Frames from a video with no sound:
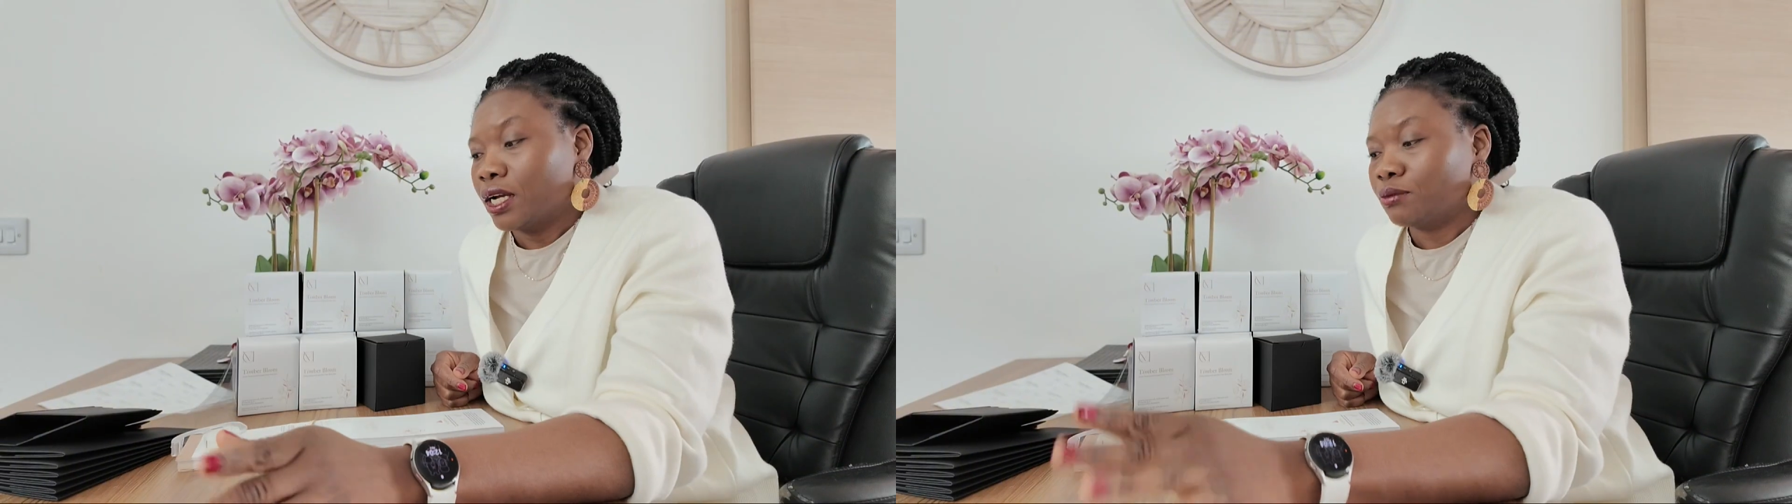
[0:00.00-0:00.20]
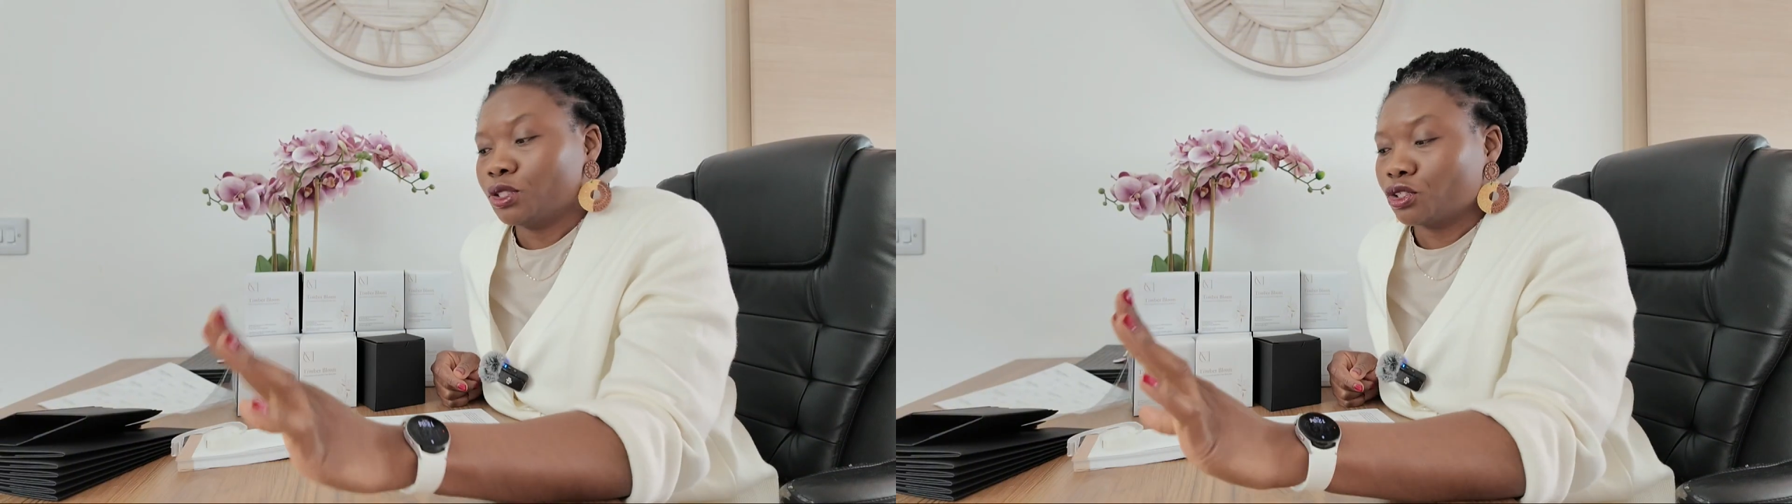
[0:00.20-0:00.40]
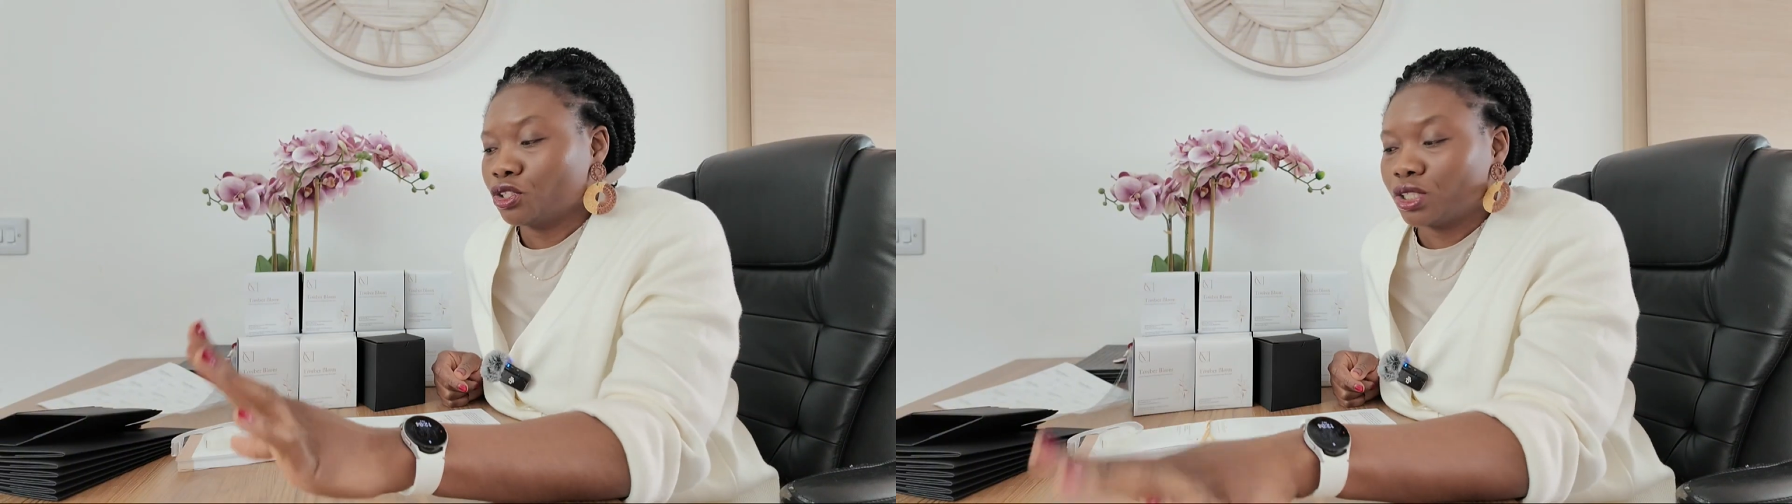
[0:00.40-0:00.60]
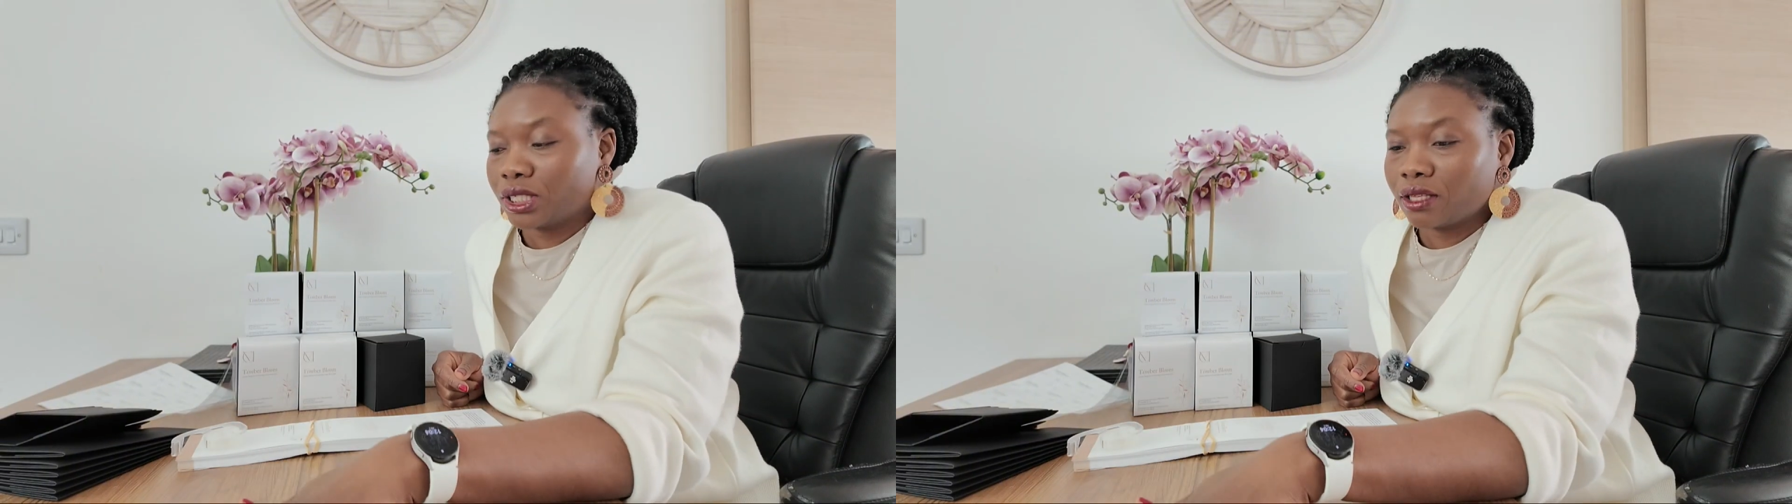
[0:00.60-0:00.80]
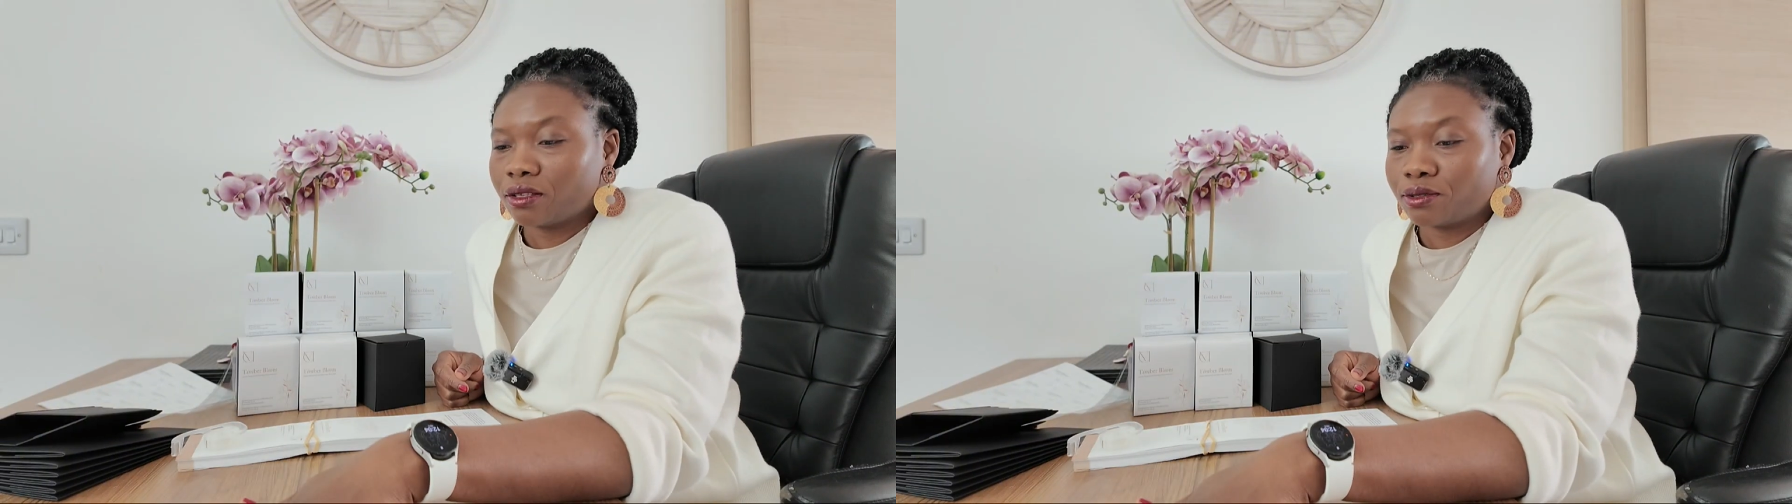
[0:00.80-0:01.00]
I'm just going to
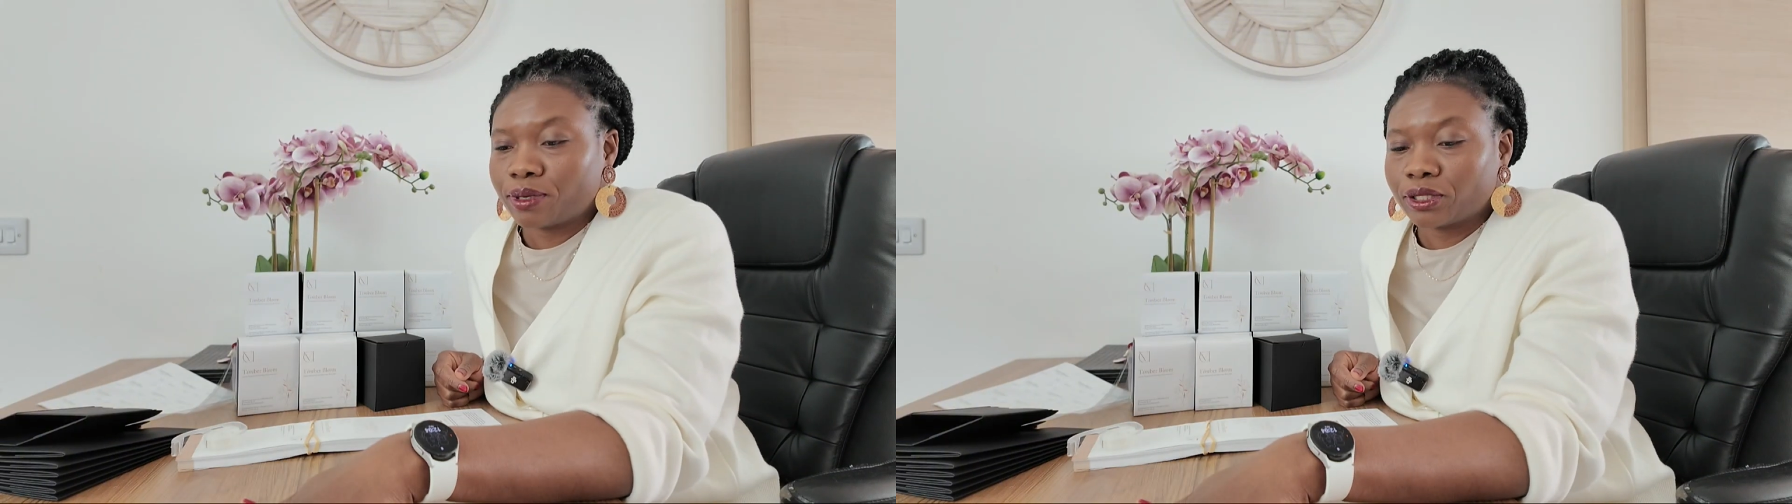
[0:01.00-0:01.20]
take this back